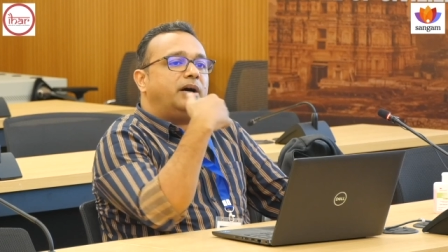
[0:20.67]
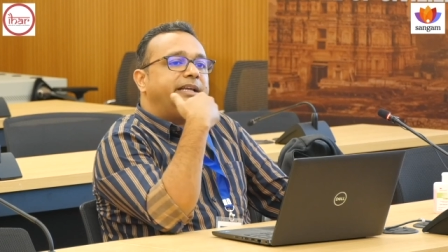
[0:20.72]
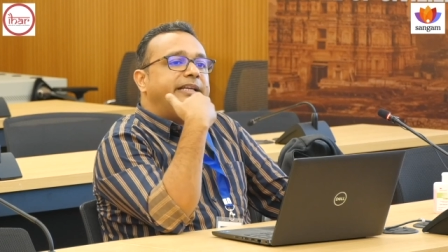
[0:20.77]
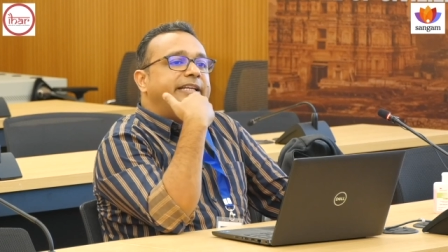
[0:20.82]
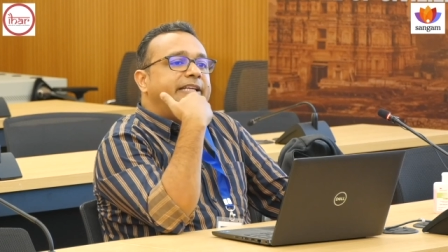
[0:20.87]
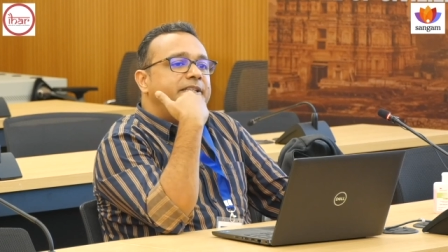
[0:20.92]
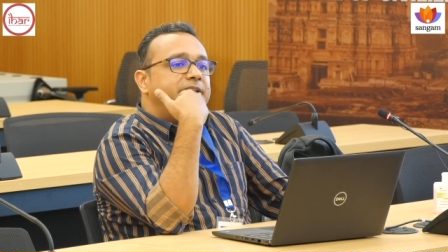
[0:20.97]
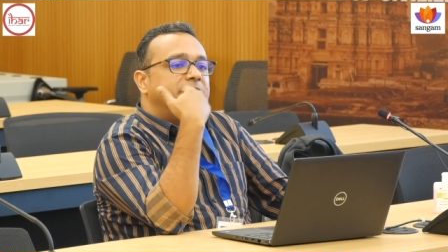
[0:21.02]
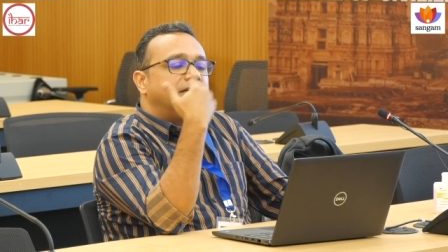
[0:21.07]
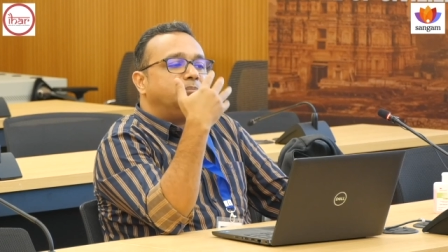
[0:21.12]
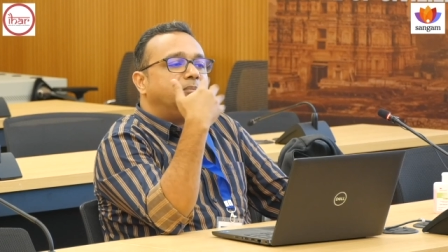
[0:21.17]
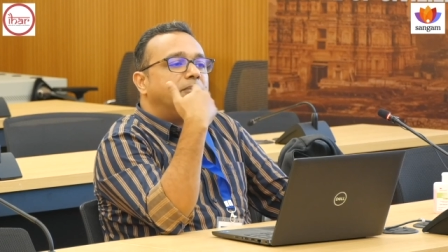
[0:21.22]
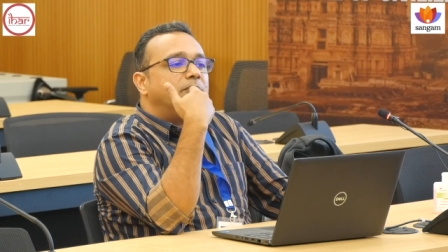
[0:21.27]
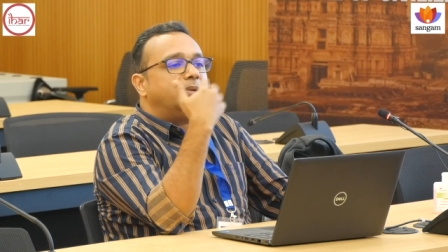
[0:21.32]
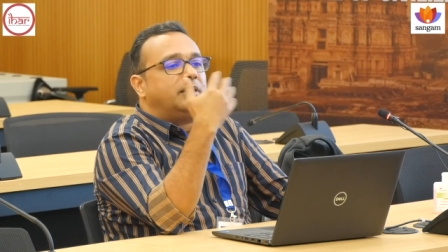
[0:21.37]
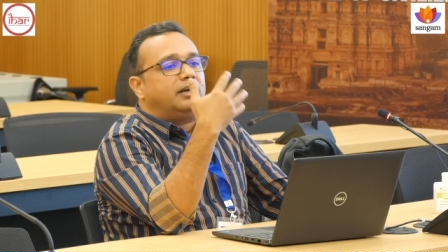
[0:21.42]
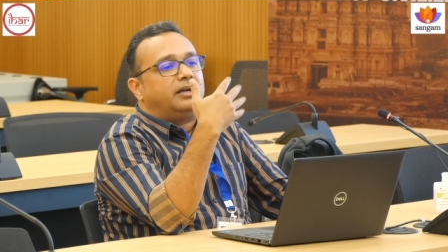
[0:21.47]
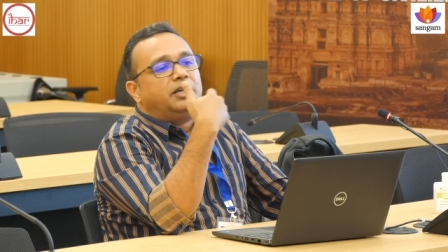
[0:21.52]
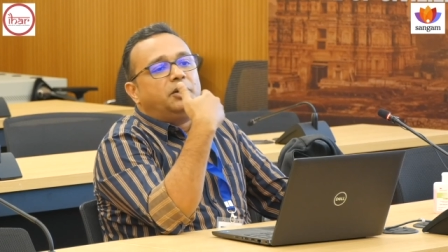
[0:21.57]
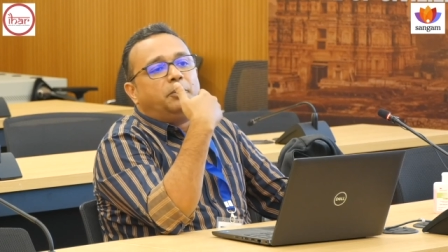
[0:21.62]

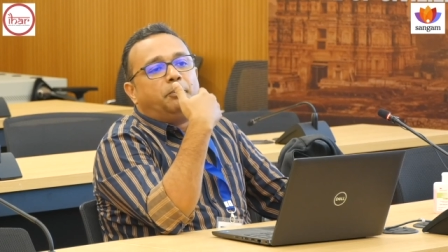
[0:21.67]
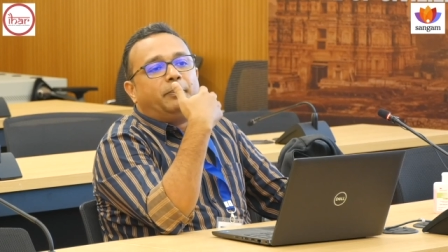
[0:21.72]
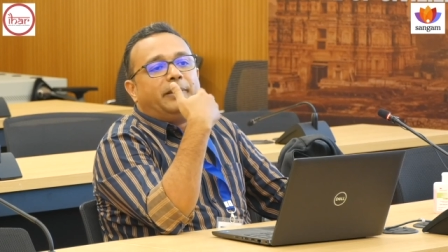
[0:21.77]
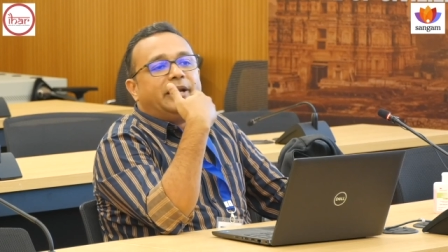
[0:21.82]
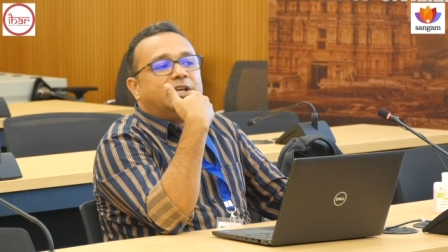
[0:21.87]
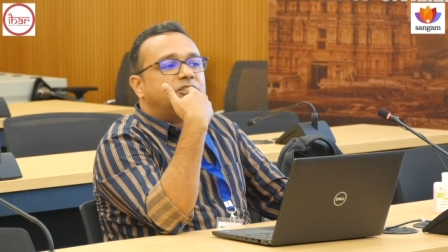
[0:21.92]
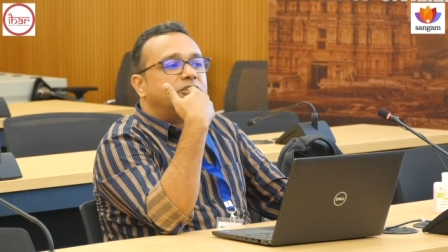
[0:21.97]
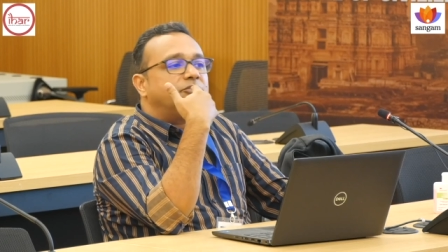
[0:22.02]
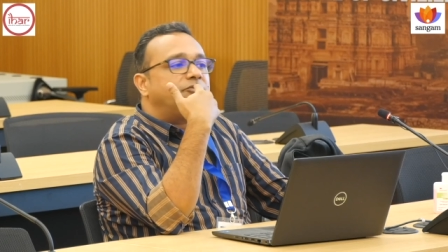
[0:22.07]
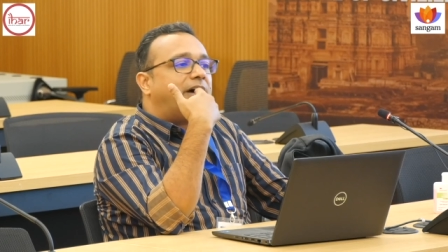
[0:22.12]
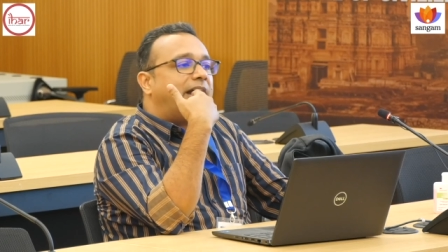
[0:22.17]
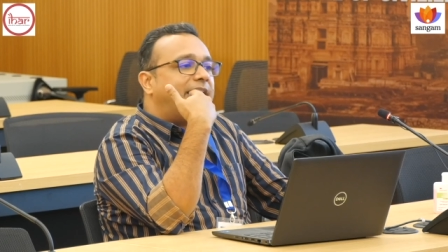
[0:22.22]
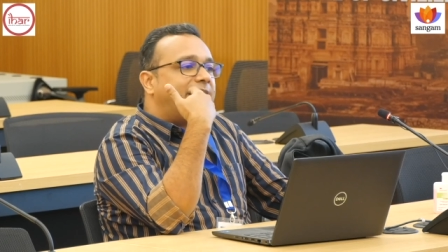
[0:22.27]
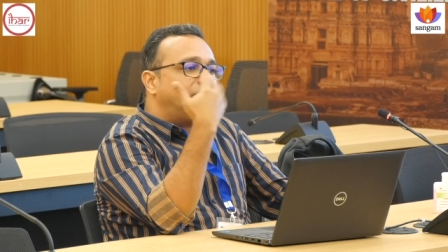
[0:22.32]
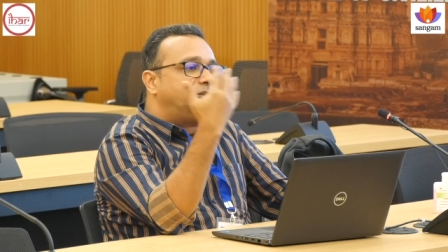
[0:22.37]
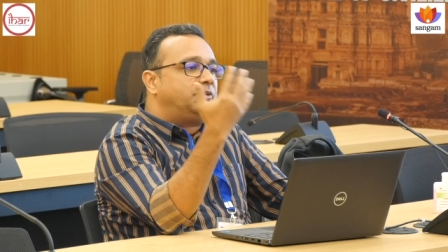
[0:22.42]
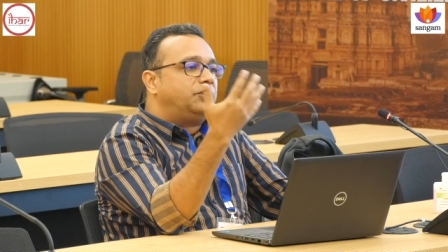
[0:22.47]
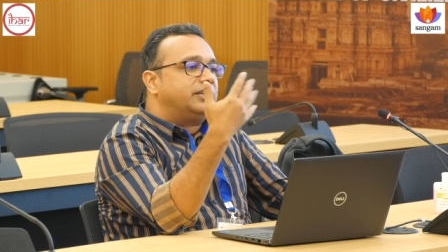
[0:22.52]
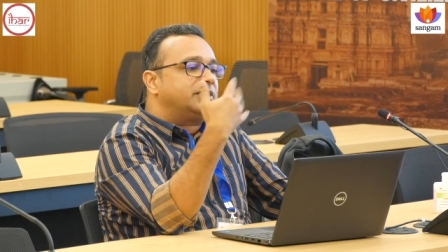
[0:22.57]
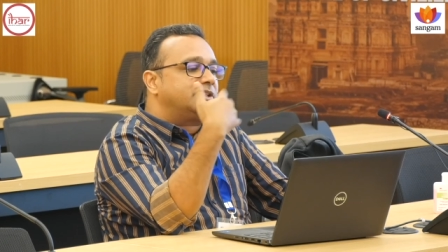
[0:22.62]
you know place of
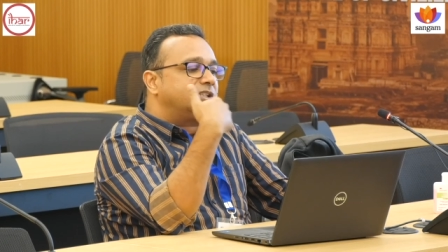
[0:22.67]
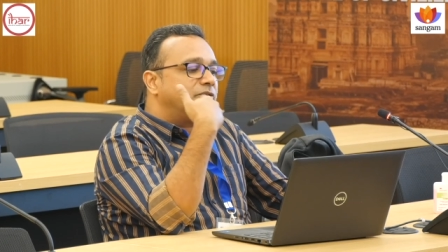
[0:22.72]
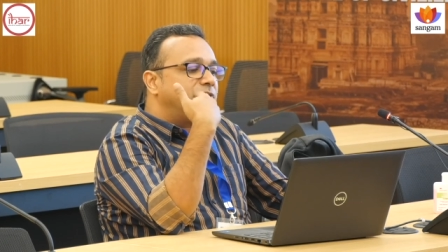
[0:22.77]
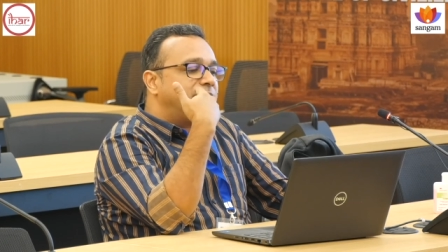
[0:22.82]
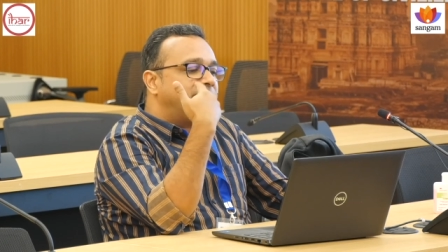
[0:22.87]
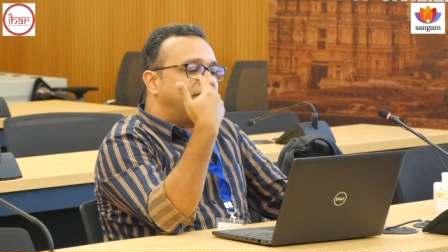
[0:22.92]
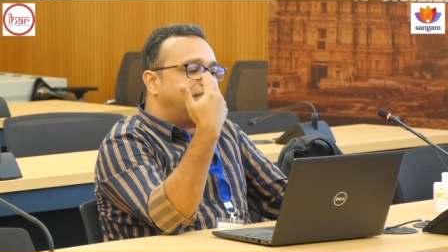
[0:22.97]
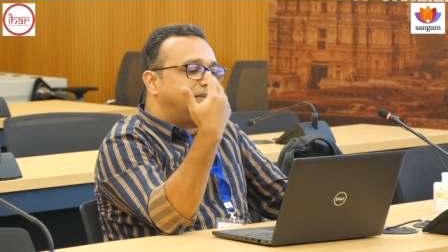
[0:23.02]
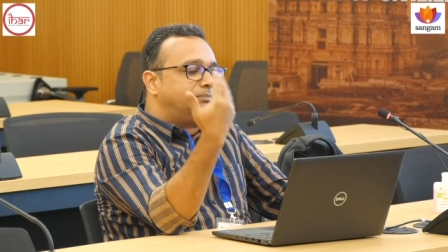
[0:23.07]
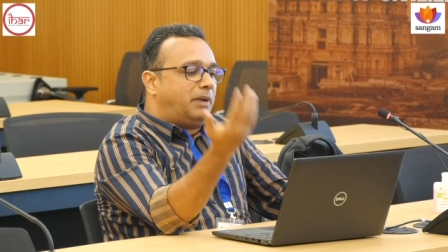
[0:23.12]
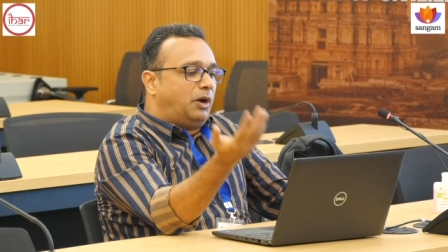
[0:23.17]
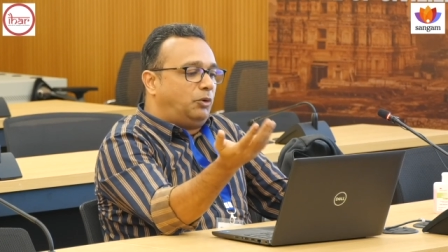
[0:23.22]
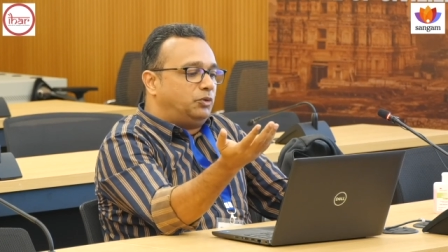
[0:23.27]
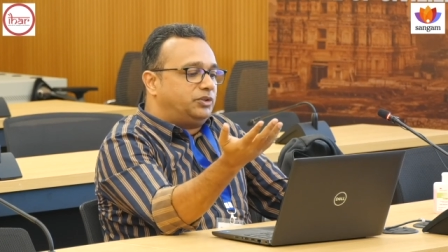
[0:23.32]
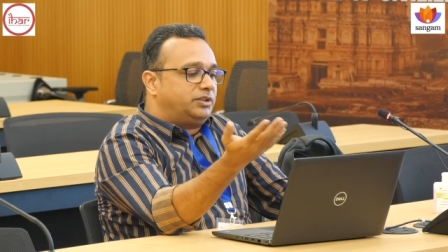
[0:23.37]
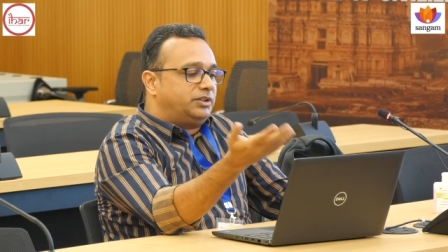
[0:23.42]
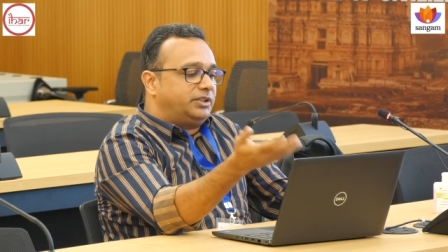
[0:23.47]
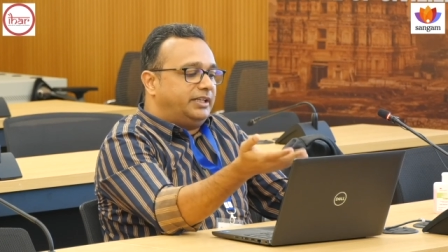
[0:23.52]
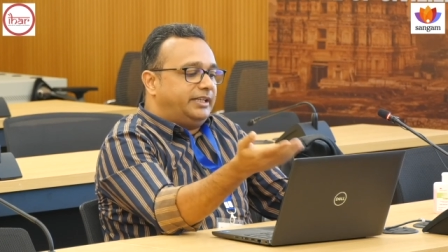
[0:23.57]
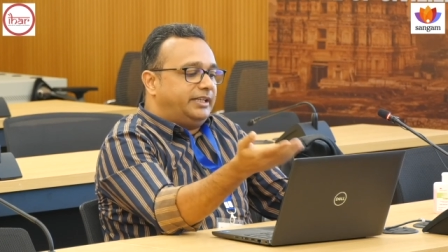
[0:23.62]
articulation within the mouth